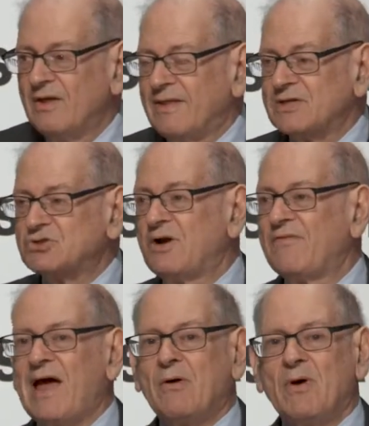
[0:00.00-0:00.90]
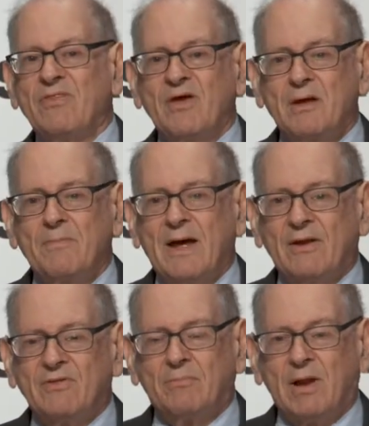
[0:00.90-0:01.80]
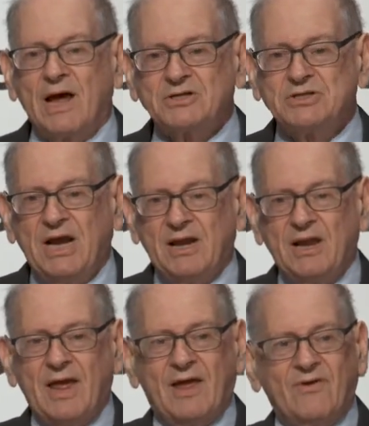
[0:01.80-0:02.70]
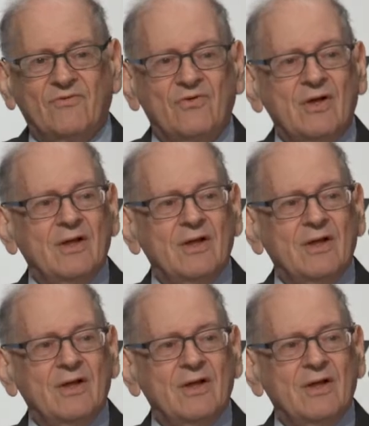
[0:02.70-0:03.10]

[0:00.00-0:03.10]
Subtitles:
that's sort of how I think about the blockchain as